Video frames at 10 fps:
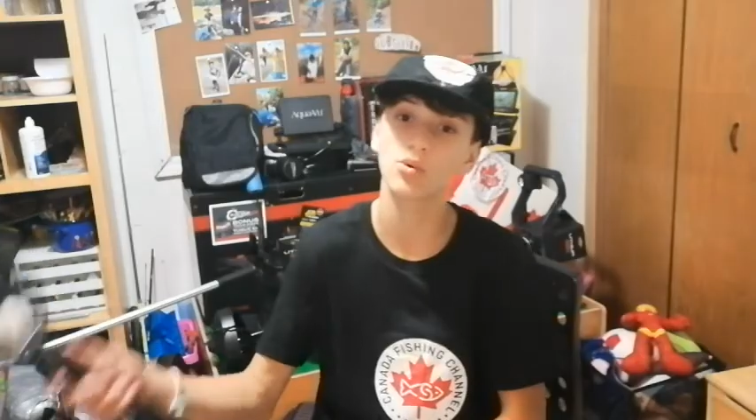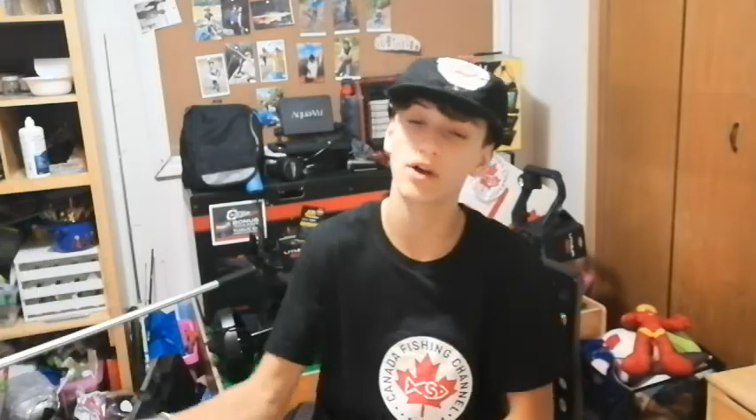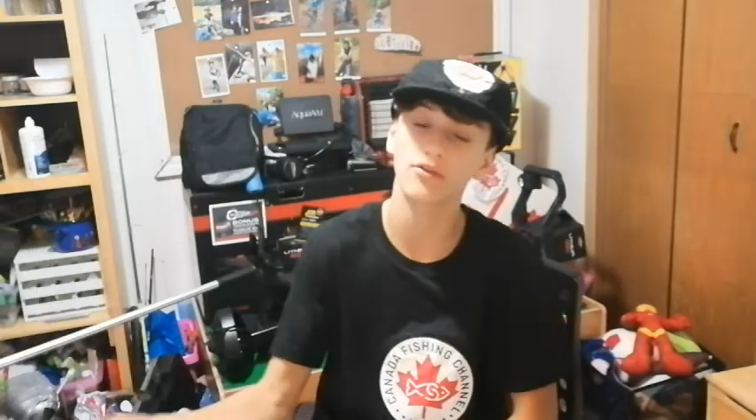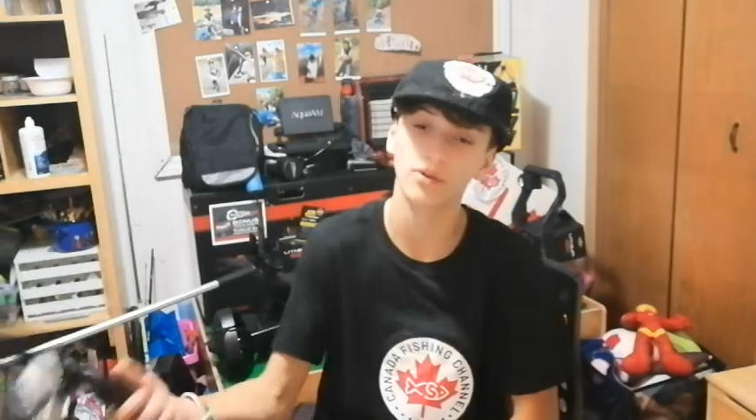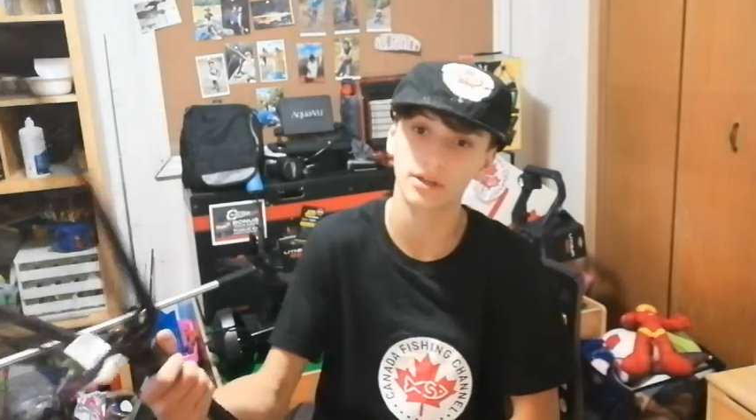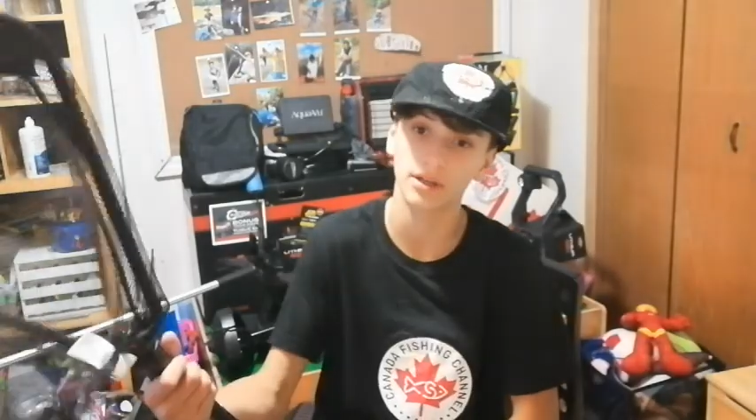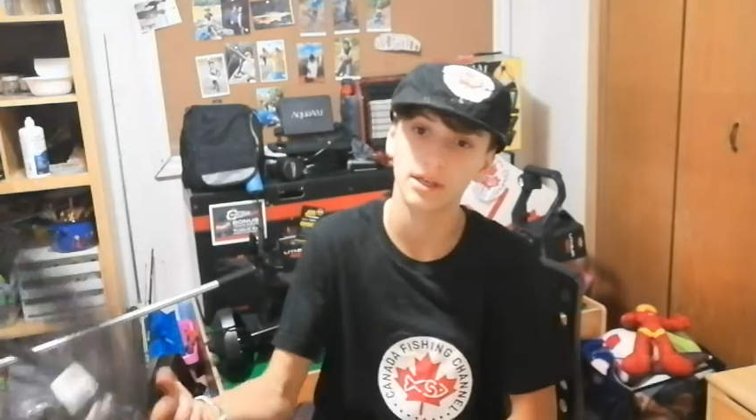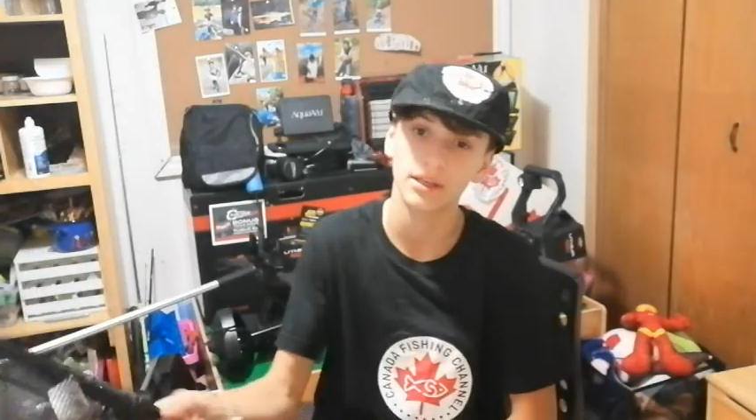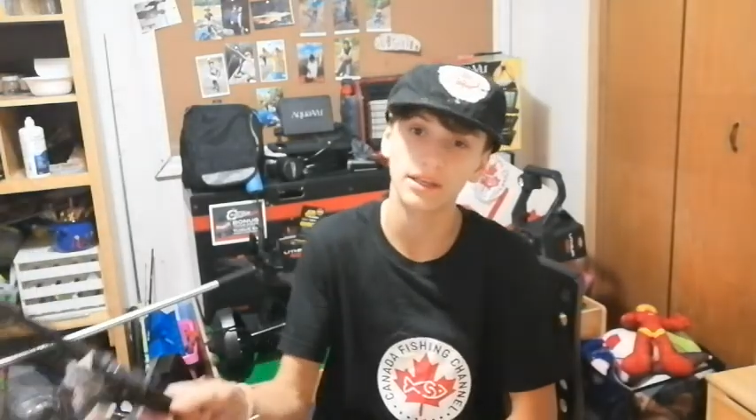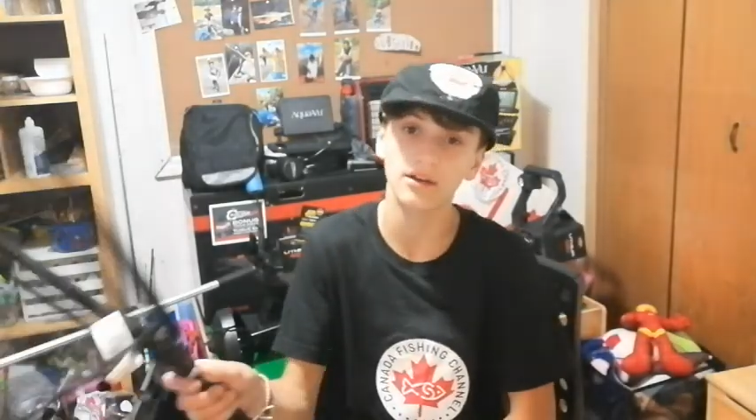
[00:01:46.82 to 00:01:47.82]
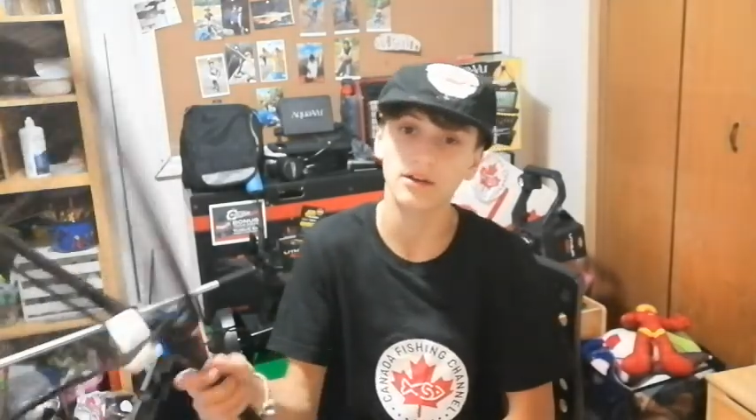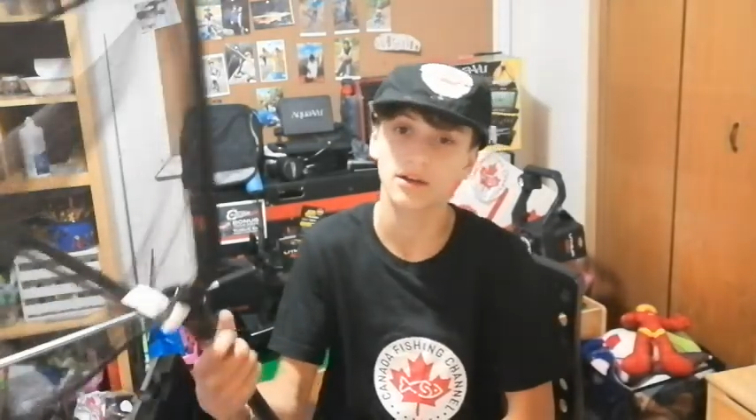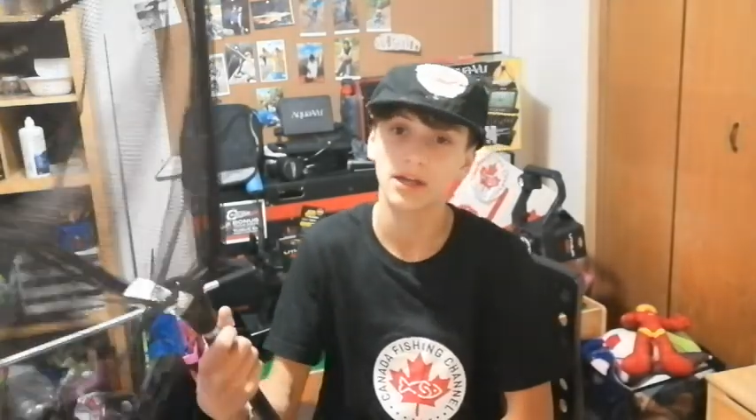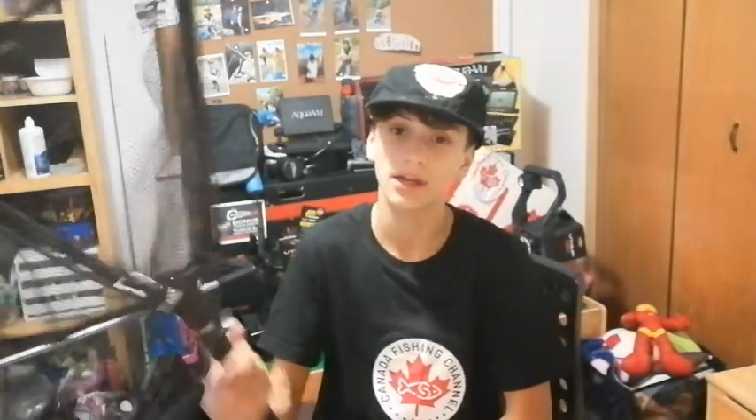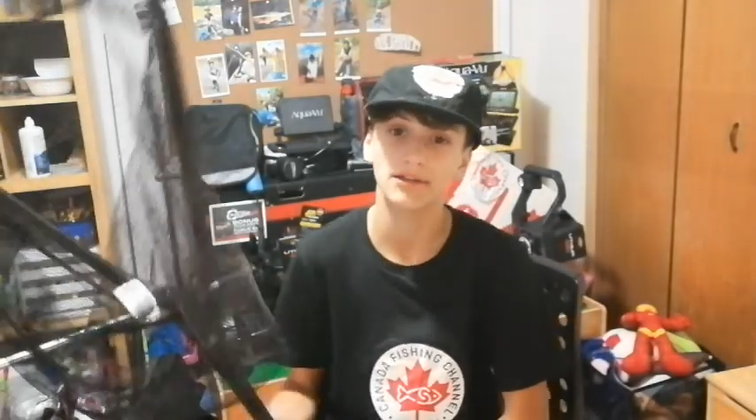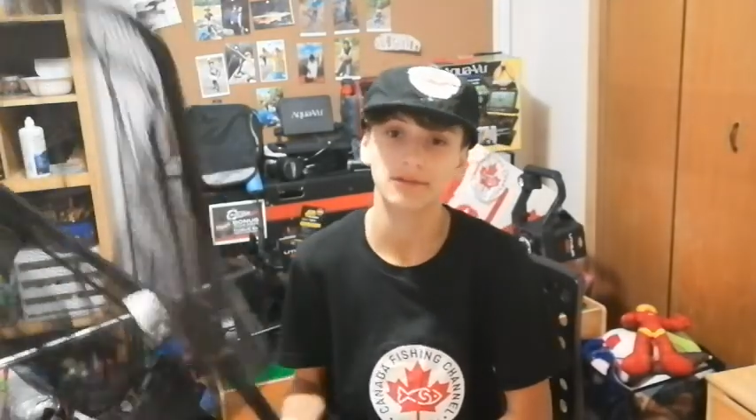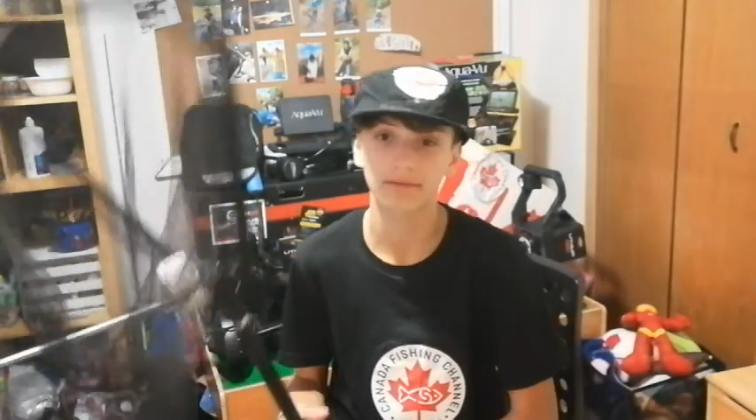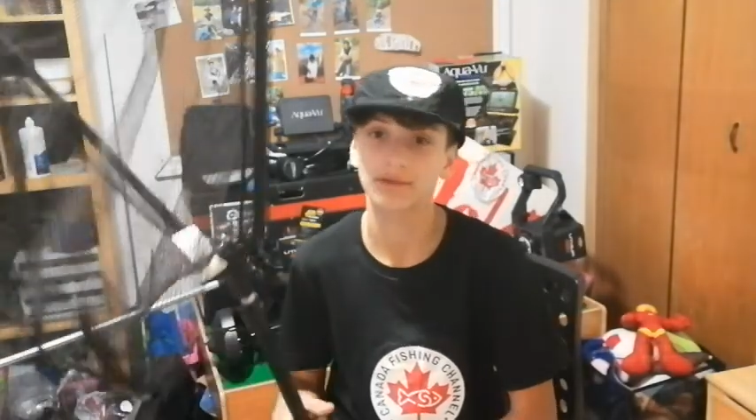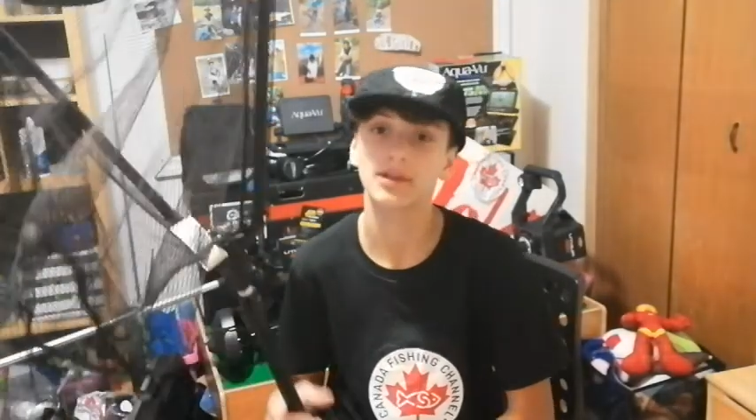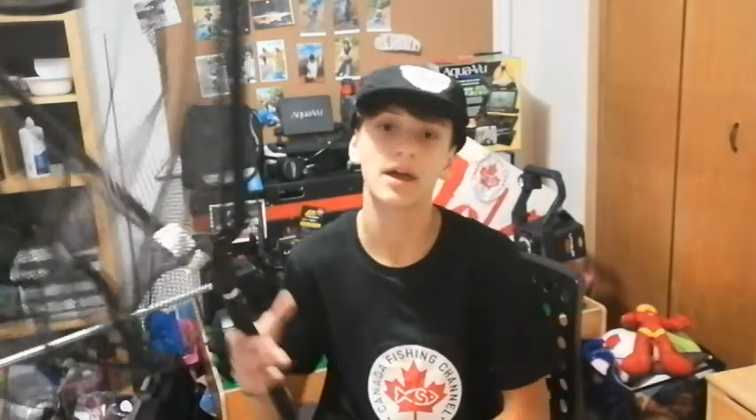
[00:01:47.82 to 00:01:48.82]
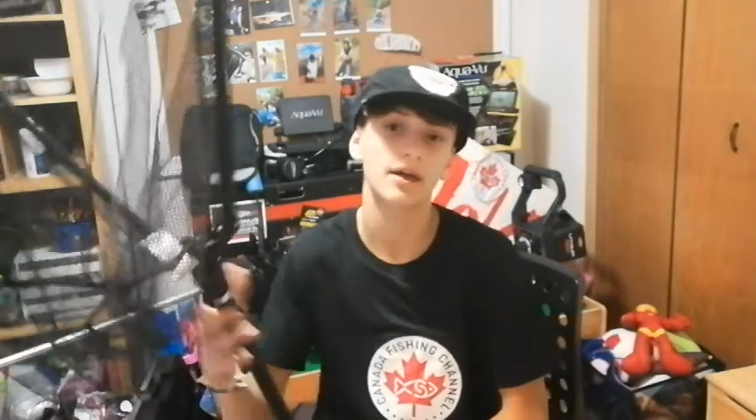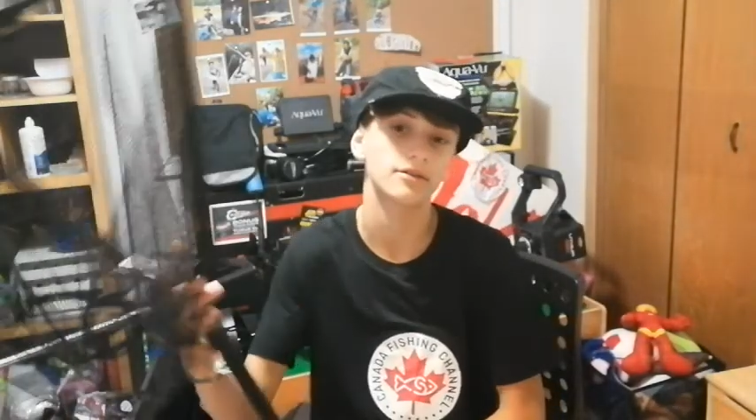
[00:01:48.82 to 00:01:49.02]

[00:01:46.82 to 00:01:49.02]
have one here. Yeah,